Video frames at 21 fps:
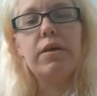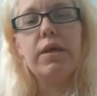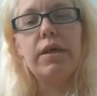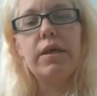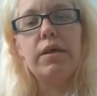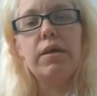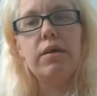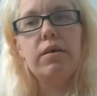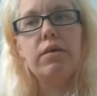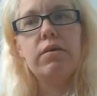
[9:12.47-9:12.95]
I
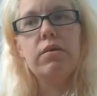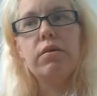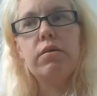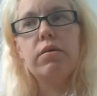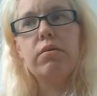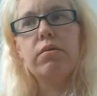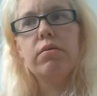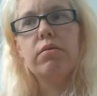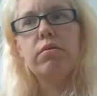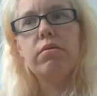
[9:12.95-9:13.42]
was like,
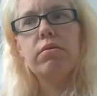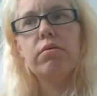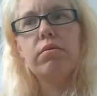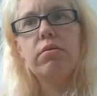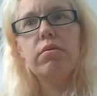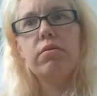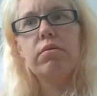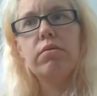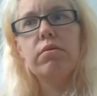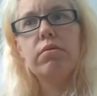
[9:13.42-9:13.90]
dude, there's
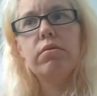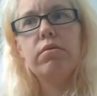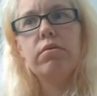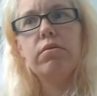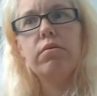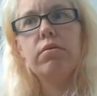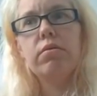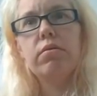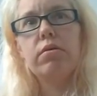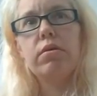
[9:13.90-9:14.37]
ways around
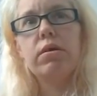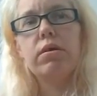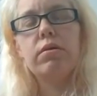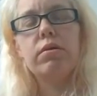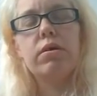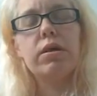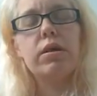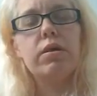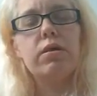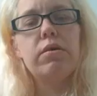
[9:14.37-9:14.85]
texting
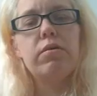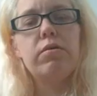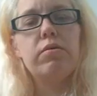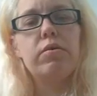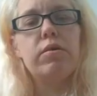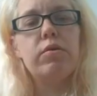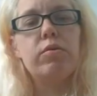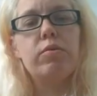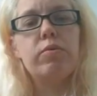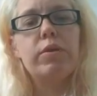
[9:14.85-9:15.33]
me.
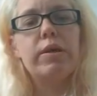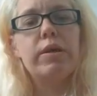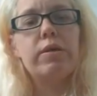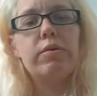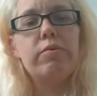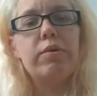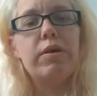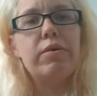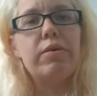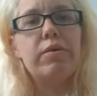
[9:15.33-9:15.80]
You've done it
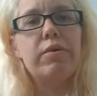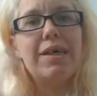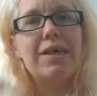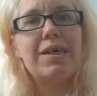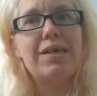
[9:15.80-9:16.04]
before.